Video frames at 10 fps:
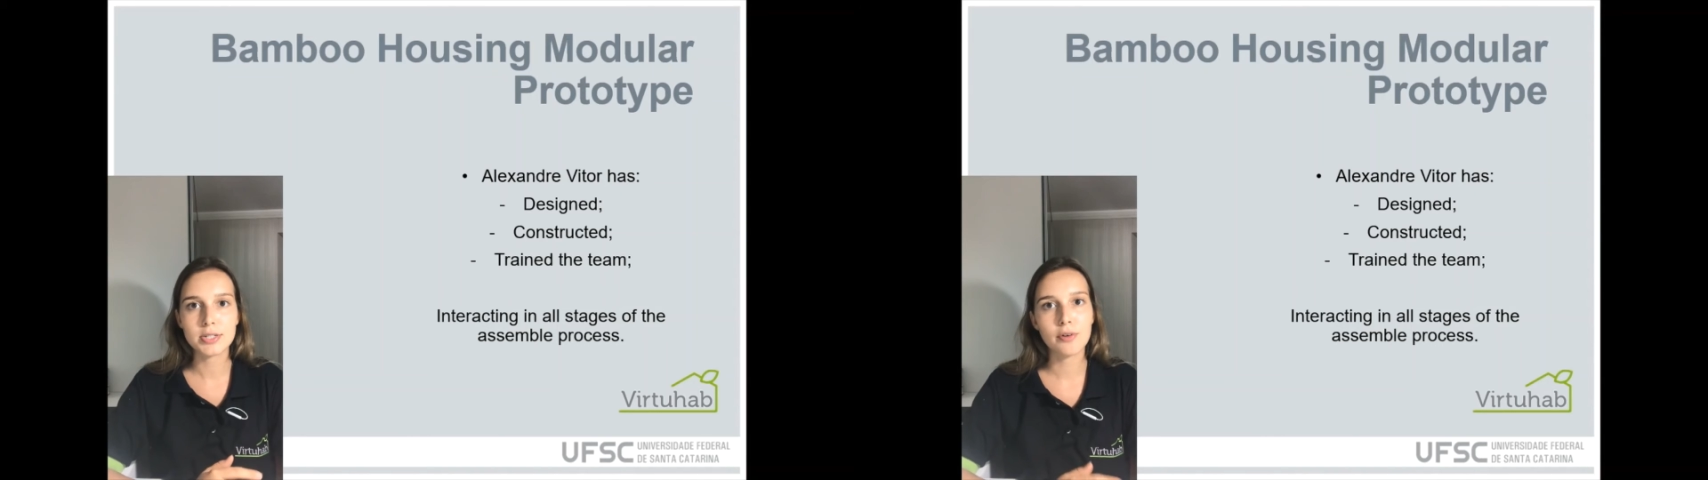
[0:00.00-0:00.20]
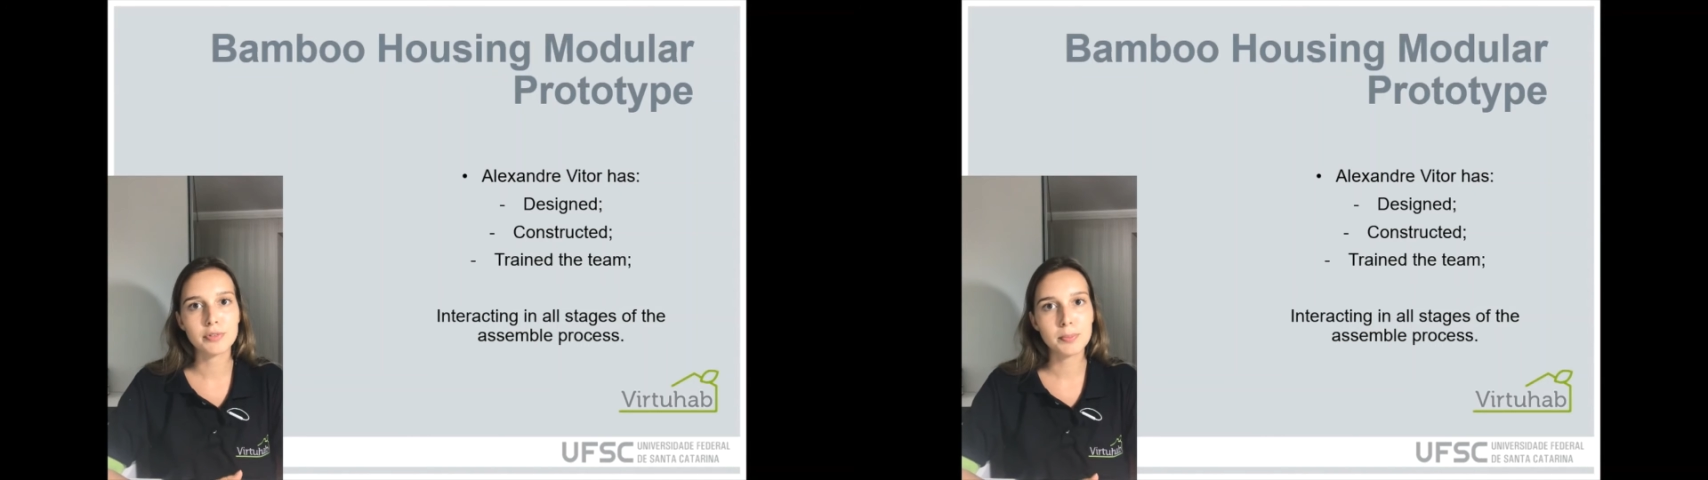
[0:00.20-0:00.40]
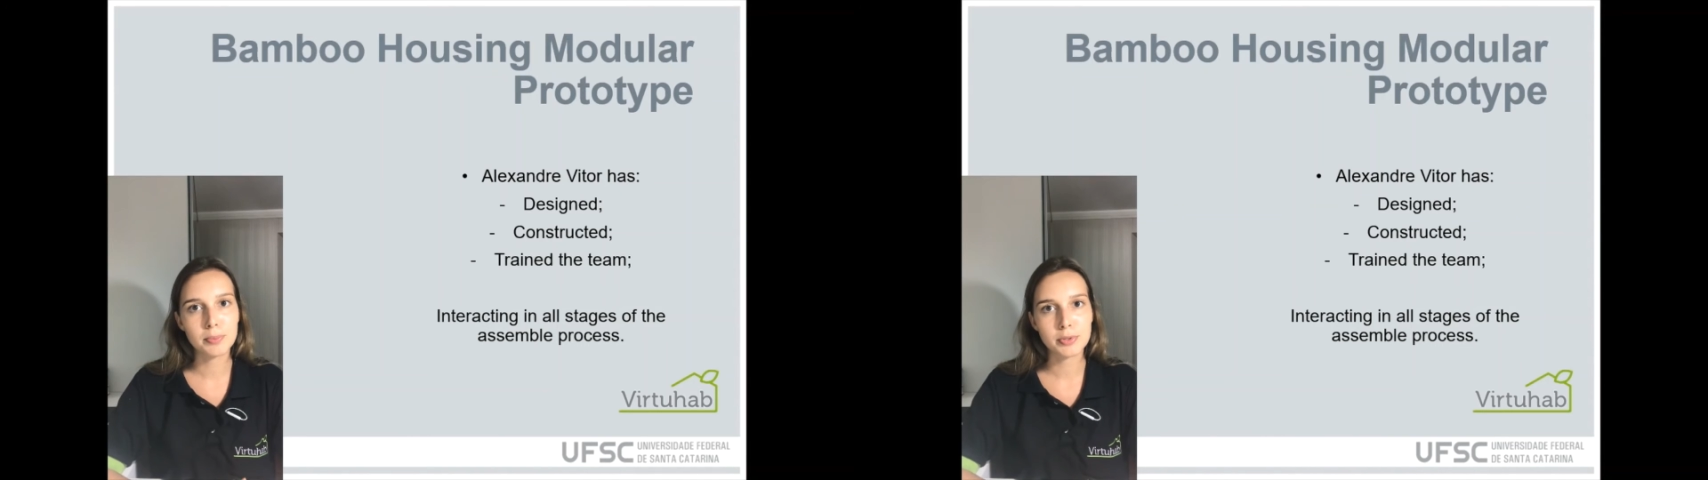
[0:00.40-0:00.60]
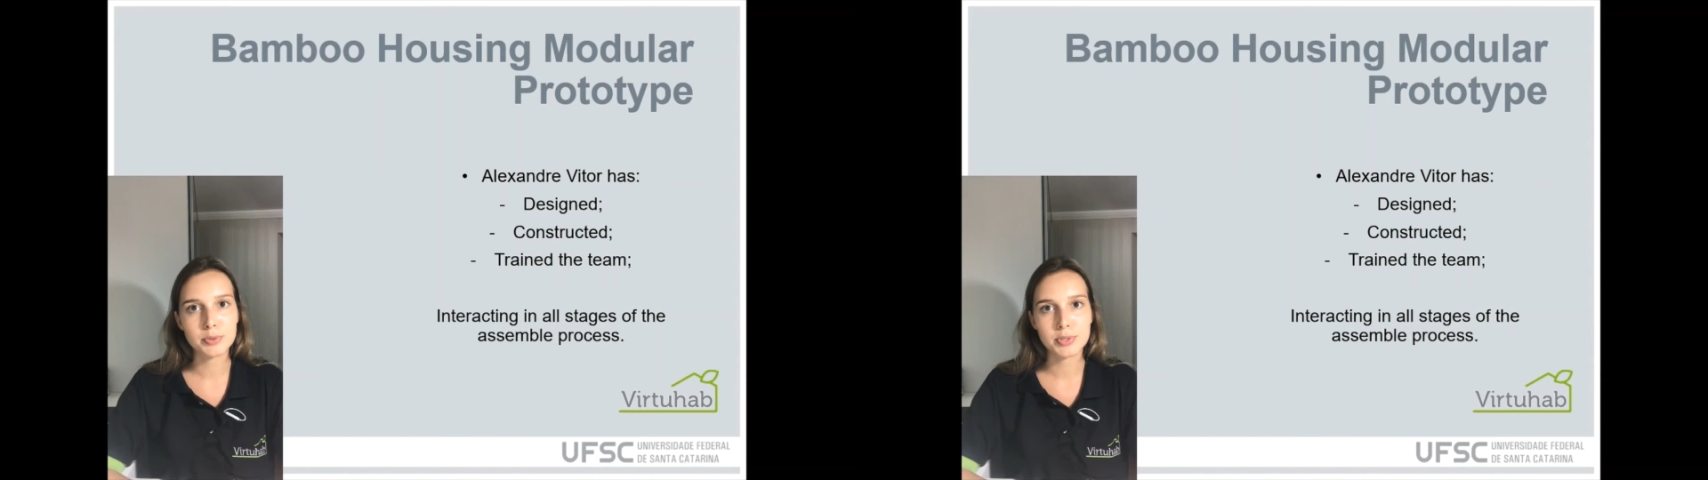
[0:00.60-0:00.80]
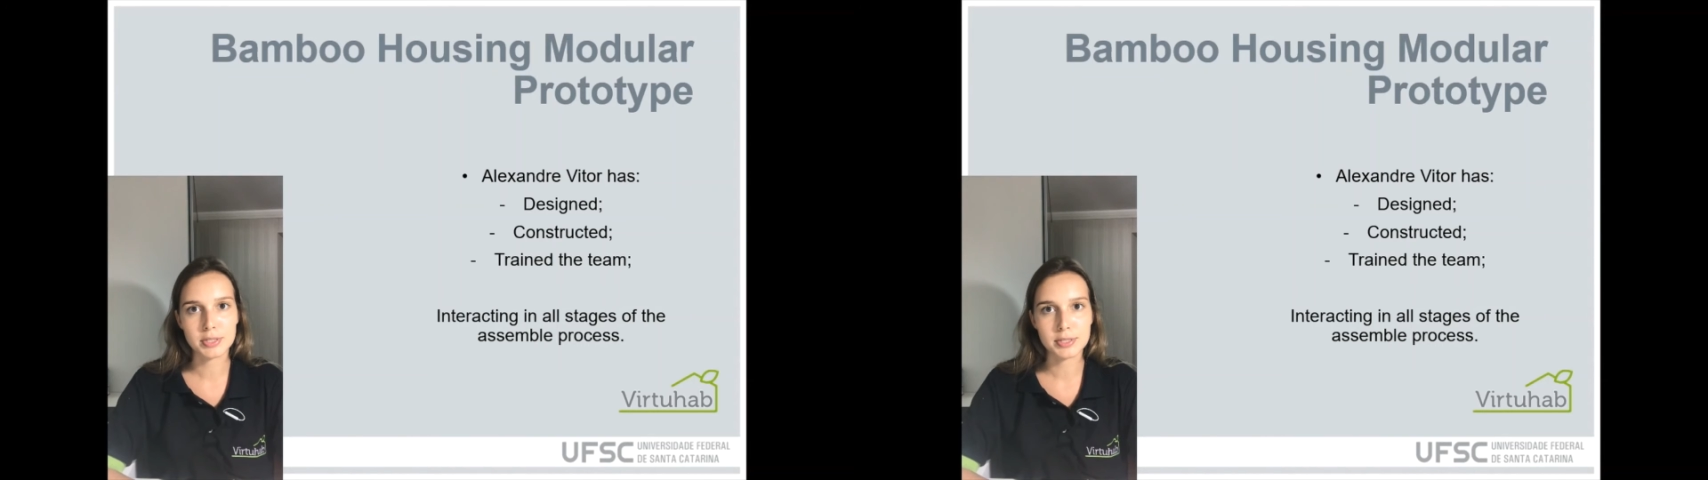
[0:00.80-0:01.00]
of the
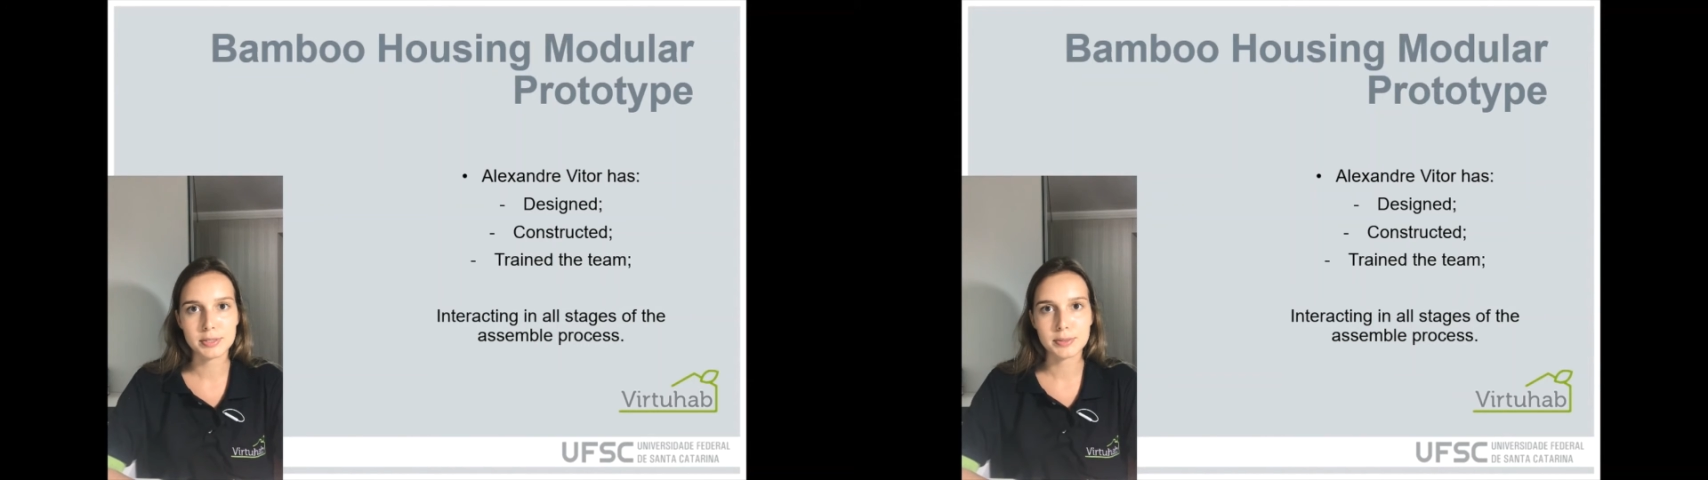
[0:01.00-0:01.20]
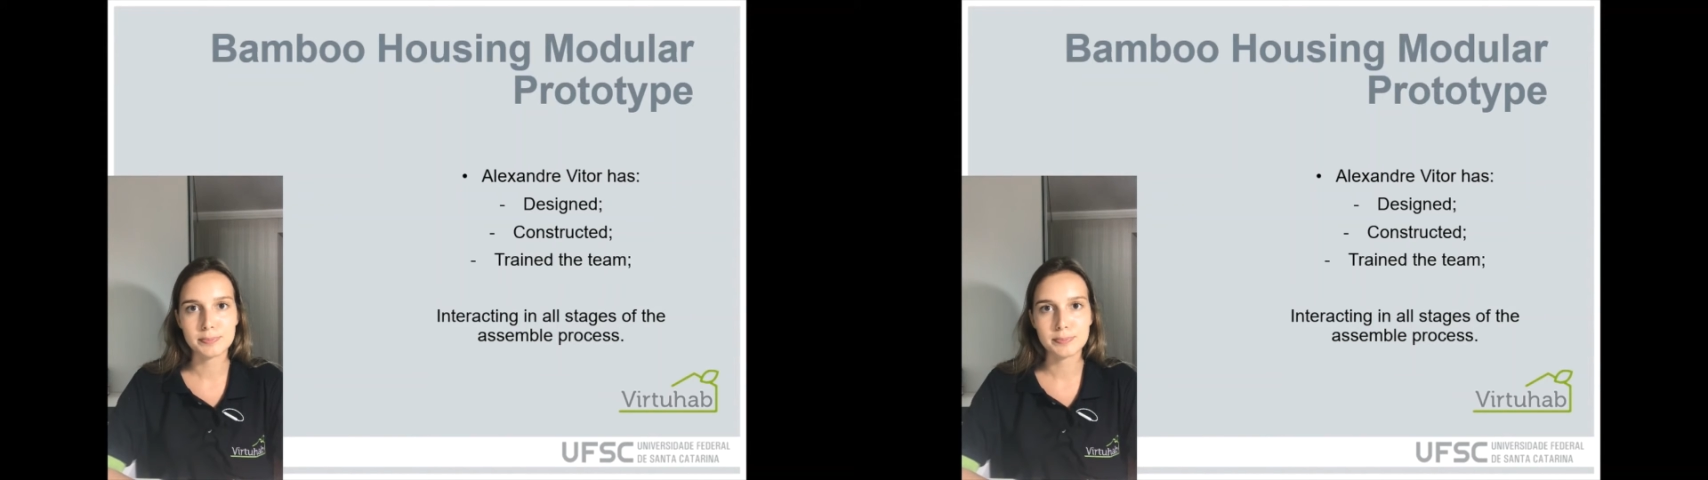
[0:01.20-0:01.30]
process.